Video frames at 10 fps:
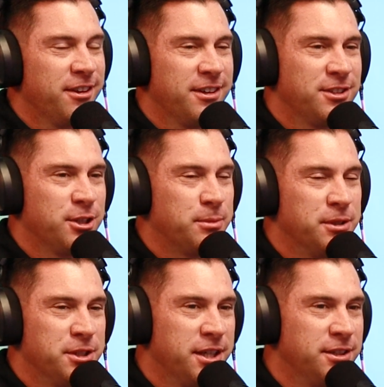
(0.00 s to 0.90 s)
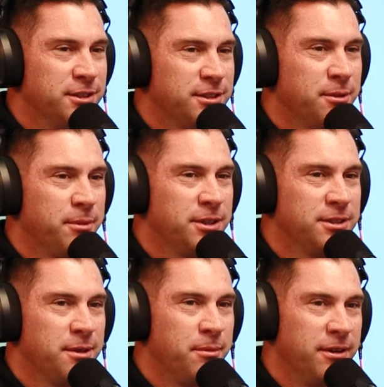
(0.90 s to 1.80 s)
it chops and changes so much.
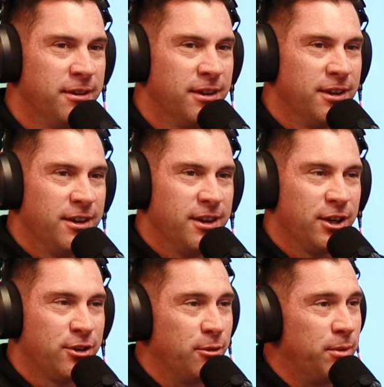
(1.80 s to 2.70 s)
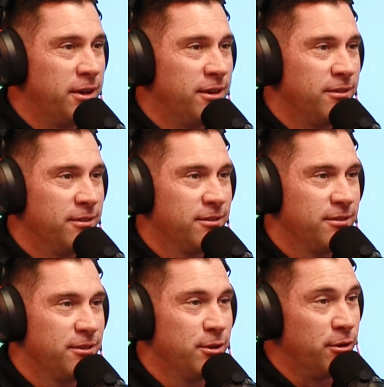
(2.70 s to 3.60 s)
I mean, it could be
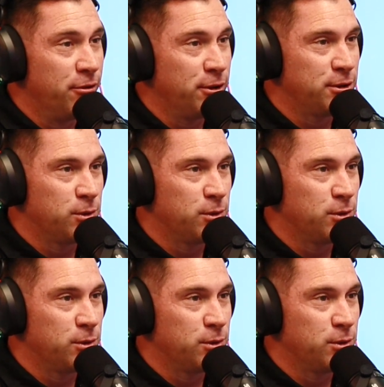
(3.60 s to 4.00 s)
the reverse as